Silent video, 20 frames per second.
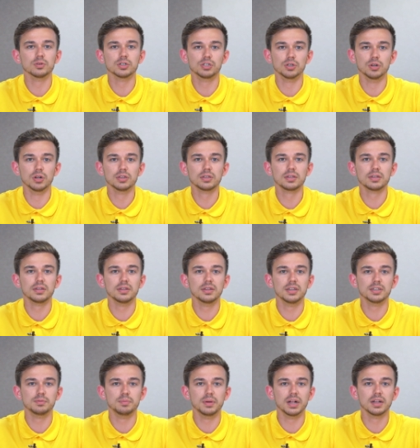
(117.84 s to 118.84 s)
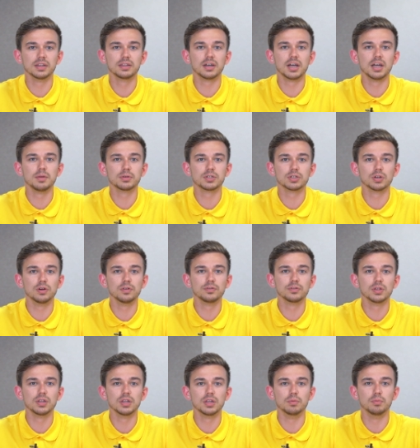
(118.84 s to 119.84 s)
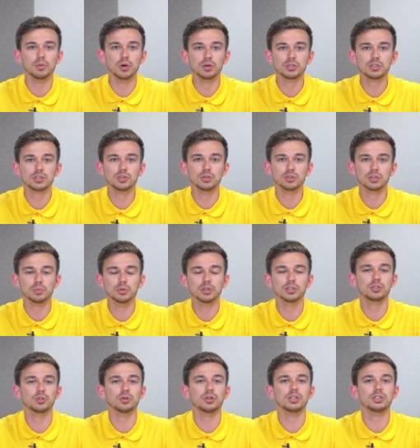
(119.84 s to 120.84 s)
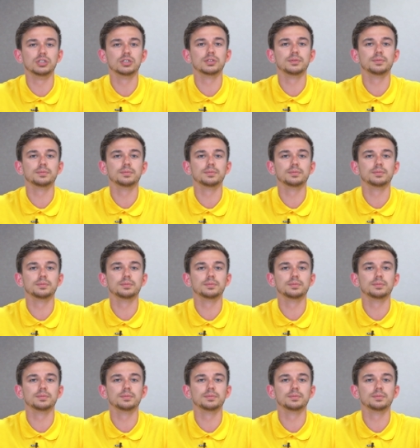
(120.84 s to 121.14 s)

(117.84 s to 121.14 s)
a result, this belt type is often the most suitable choice.